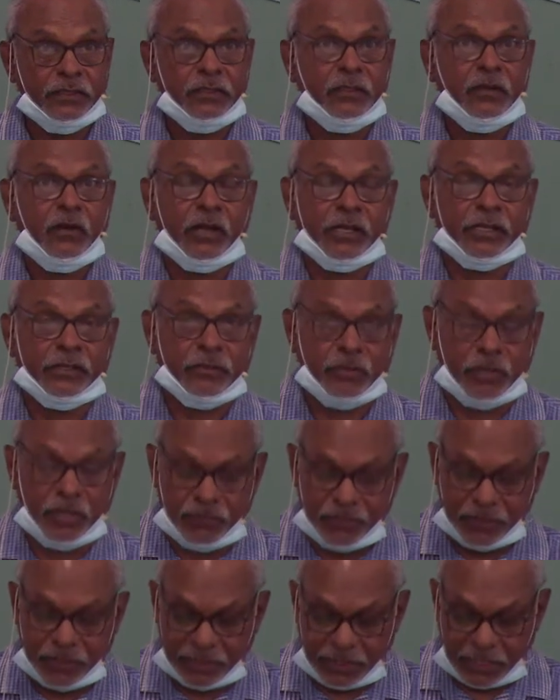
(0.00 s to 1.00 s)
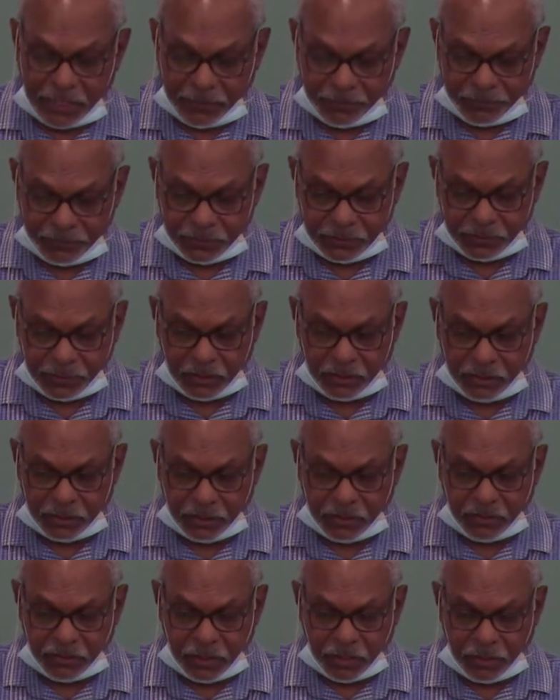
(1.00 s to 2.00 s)
I can drive a
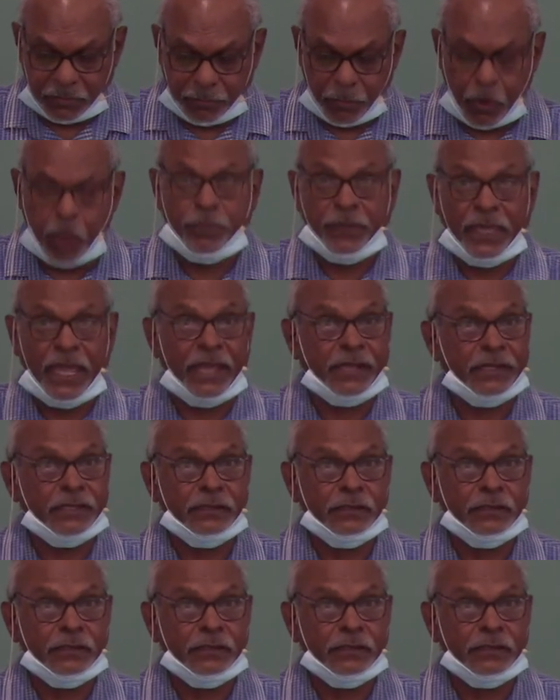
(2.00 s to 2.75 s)
bobcat